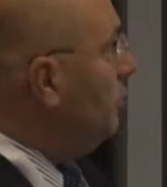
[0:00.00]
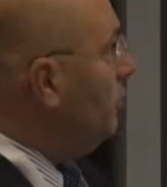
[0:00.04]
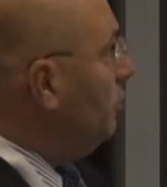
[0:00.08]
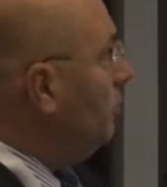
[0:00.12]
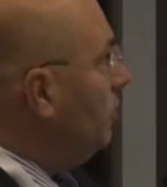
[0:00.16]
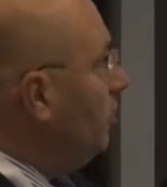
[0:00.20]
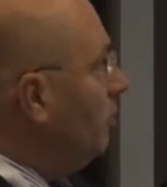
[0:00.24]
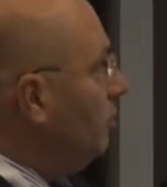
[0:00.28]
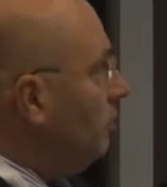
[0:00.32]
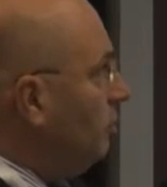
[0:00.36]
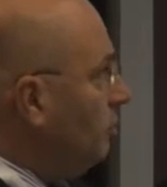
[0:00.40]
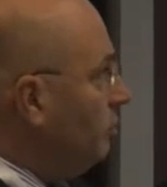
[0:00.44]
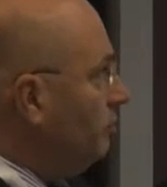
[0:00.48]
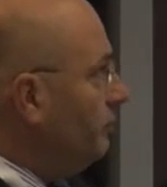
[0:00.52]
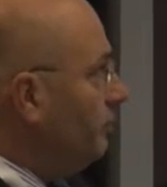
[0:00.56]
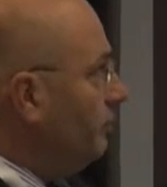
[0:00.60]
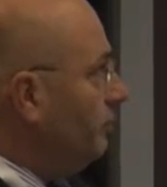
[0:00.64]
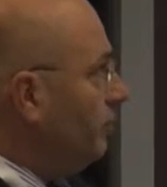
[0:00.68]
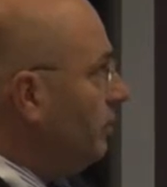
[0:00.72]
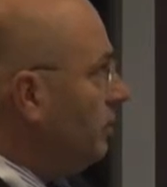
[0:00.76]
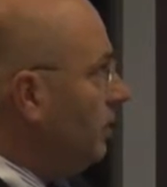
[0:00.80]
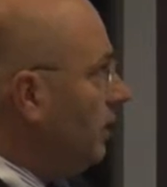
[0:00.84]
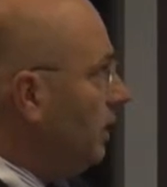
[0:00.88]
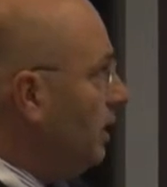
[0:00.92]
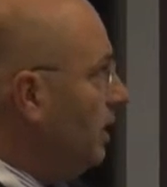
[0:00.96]
number
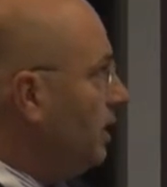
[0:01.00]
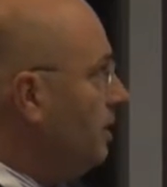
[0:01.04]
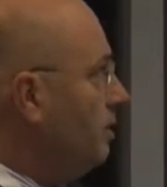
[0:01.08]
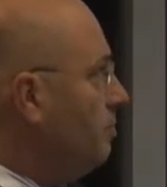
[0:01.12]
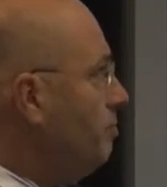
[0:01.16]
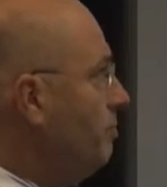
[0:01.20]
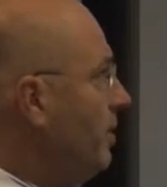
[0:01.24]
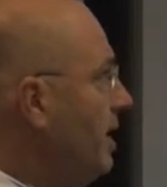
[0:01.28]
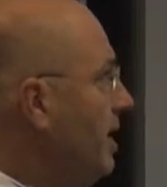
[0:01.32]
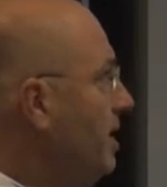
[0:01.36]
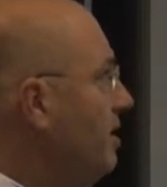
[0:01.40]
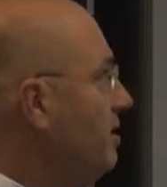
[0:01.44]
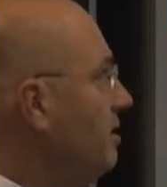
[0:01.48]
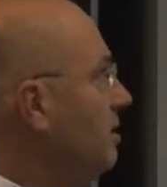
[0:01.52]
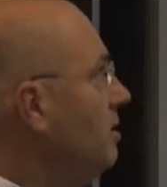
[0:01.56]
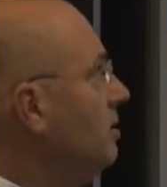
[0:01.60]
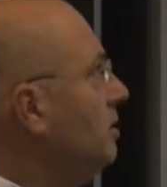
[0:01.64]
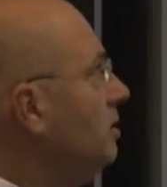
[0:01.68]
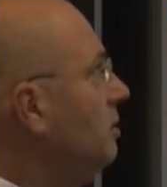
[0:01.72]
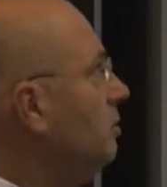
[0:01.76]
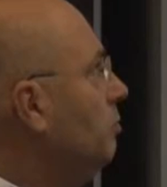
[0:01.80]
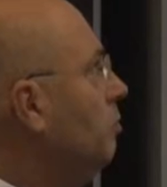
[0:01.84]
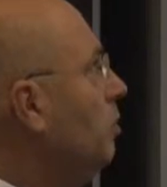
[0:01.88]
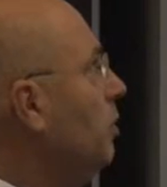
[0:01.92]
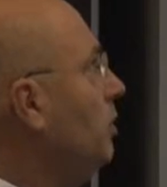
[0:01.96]
of main
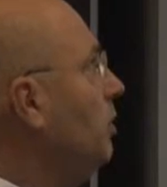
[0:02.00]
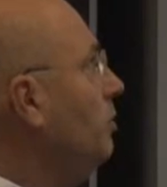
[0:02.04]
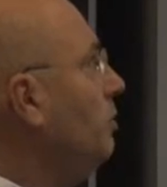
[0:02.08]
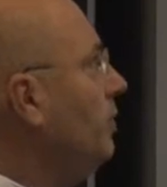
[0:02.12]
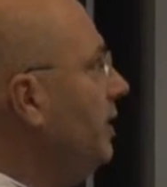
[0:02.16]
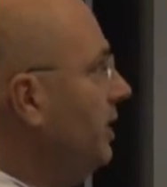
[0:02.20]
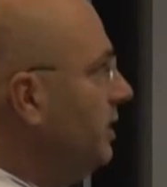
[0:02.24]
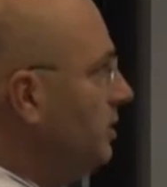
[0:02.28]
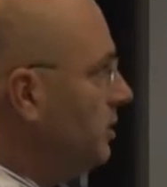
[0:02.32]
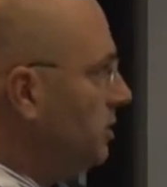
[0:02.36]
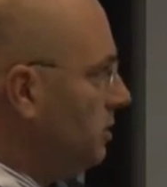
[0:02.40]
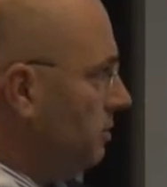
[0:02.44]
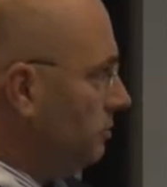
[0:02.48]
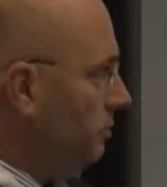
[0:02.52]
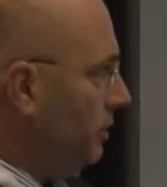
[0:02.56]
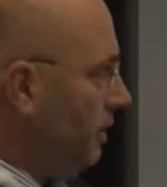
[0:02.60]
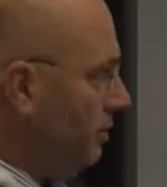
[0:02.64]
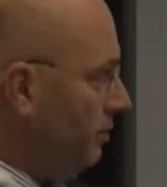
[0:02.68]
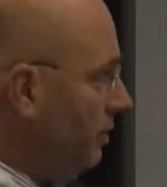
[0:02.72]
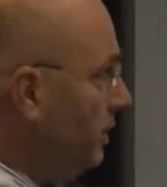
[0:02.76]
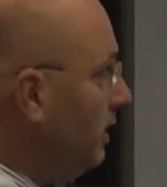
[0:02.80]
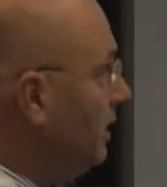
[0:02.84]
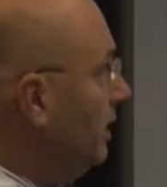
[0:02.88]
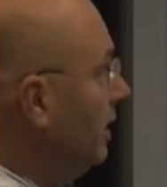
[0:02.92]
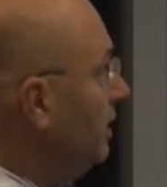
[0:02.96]
waterways we
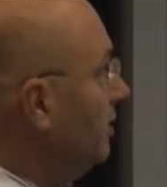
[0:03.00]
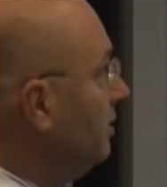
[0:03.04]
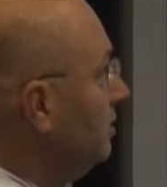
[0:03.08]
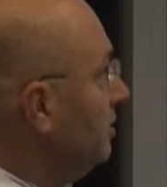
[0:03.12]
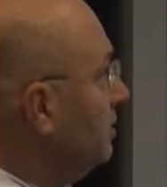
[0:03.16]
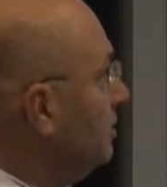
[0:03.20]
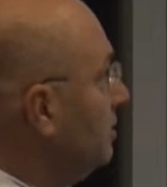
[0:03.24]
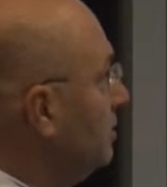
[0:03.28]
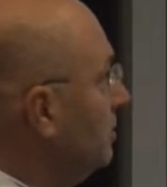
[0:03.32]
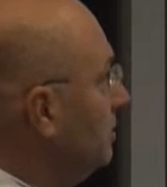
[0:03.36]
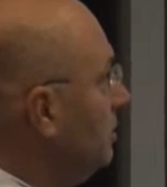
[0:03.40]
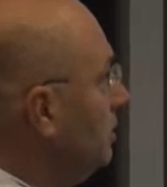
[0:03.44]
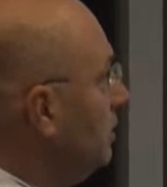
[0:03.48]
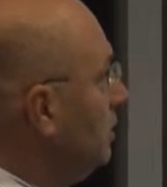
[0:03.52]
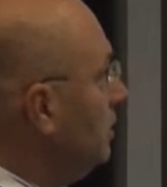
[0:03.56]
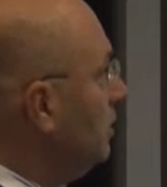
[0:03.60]
have in the Netherlands.